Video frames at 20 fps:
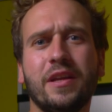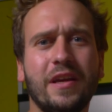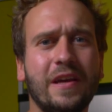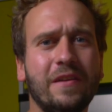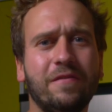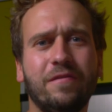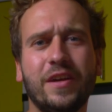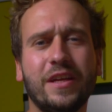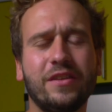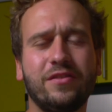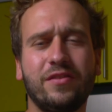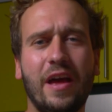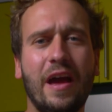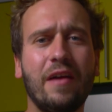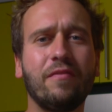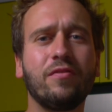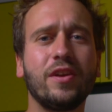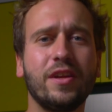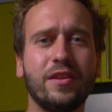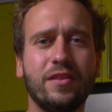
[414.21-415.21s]
It fits
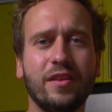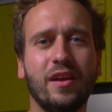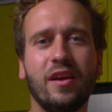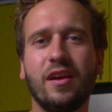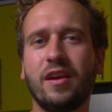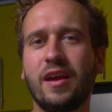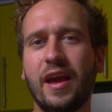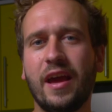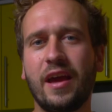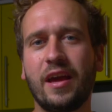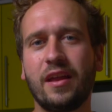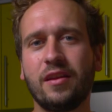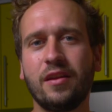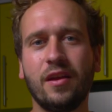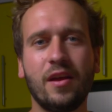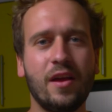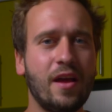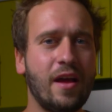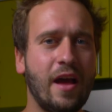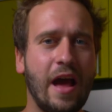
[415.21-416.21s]
everything and
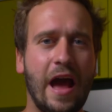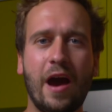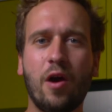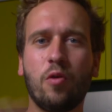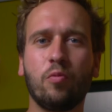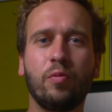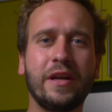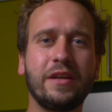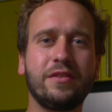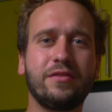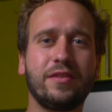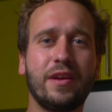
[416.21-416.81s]
outranks